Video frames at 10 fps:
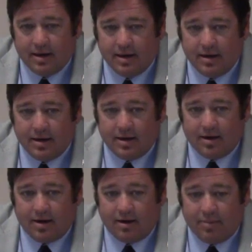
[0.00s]

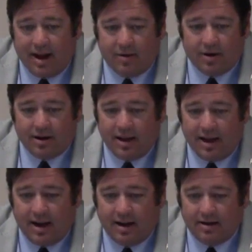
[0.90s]
Oh. On Empower
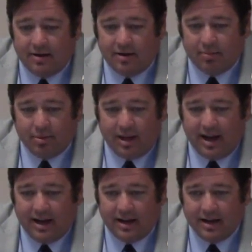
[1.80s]
LA, you, are
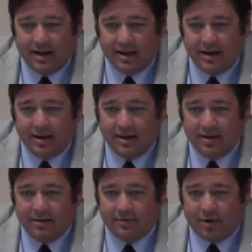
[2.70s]
blank oh.
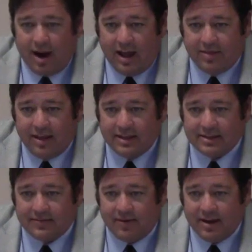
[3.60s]
for ethics,
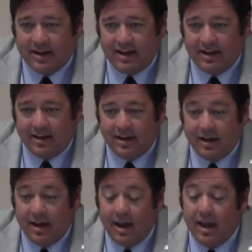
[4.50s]
don't funding,
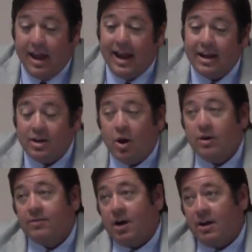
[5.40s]
and code
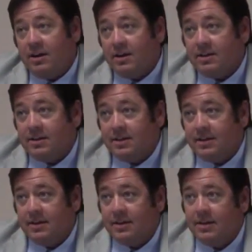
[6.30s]
of conduct.
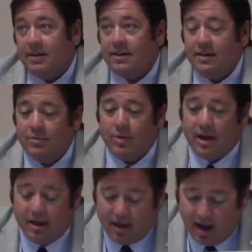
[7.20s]
That's not true. I
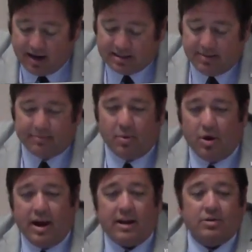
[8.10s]
Well, I expect uh, more
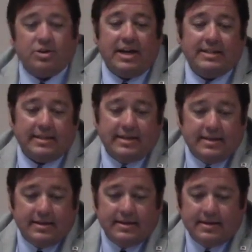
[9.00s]
out of you, I Jason.
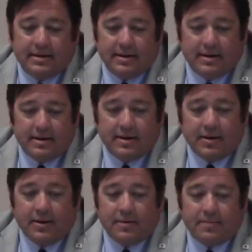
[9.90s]
treasurer training like
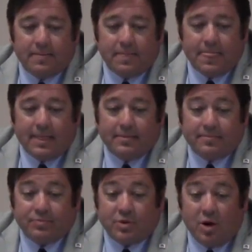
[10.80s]
a year and a half
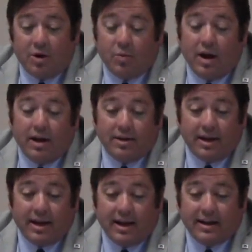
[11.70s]
ago. Look, well,
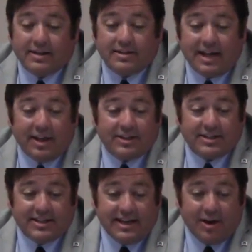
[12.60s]
uh, tell it to
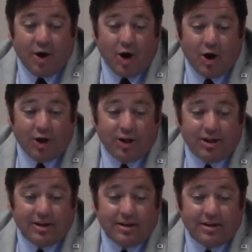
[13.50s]
City Hall,
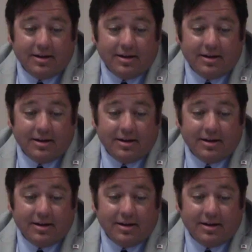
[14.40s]
Yes.